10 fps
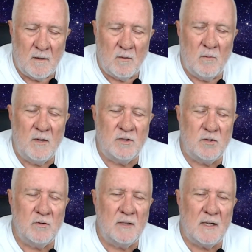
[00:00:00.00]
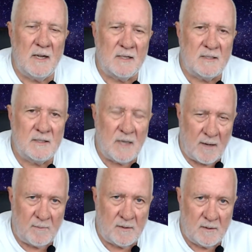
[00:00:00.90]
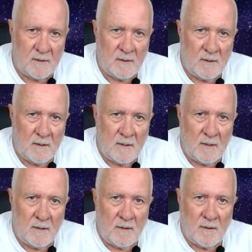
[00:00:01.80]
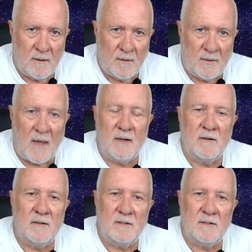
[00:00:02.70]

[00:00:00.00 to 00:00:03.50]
We should accept that